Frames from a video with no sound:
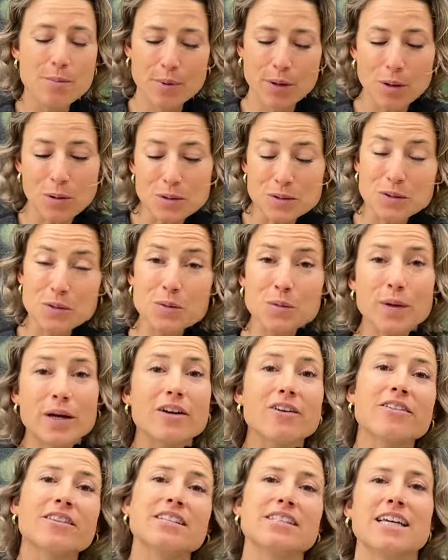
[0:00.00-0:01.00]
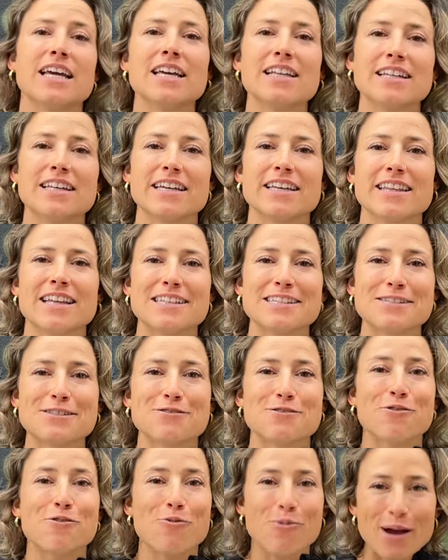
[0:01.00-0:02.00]
but also wear on the daily
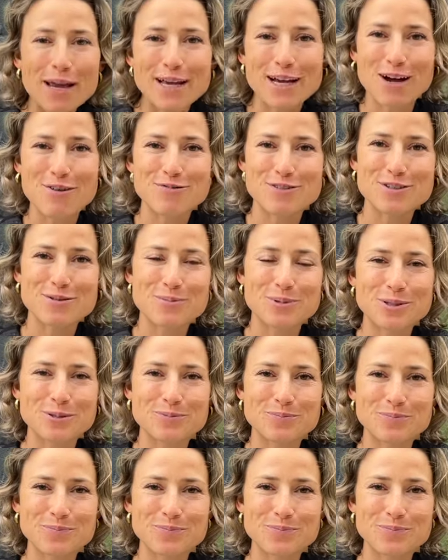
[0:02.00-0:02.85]
that's quite comfortable.